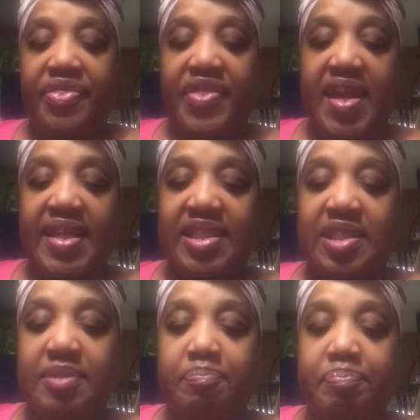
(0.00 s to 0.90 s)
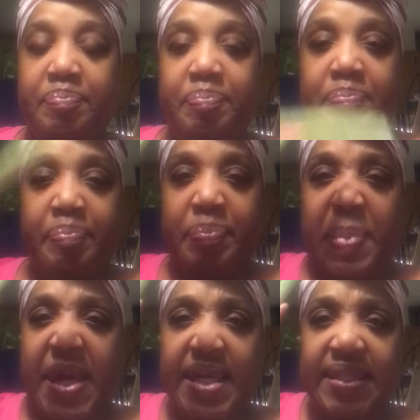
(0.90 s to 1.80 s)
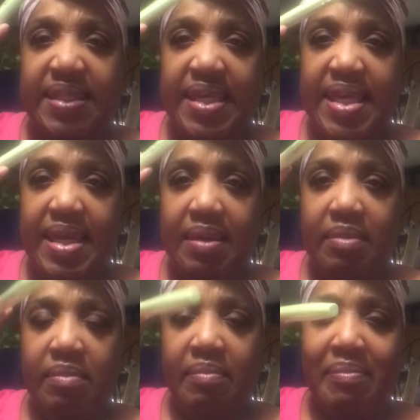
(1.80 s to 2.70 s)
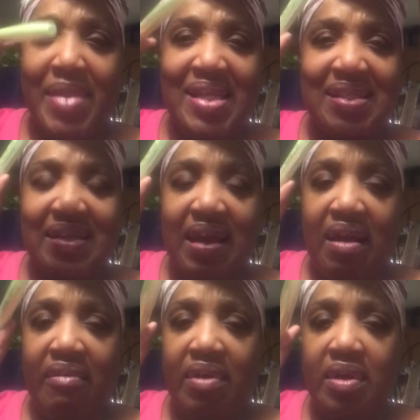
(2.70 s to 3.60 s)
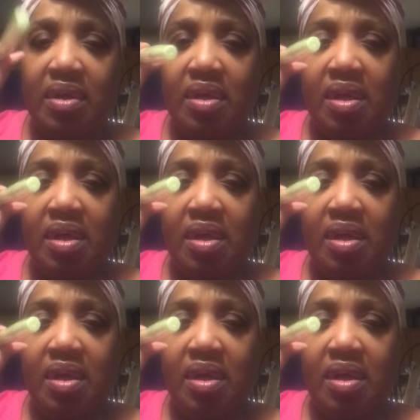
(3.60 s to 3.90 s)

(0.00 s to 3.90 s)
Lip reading: this Pixi mascara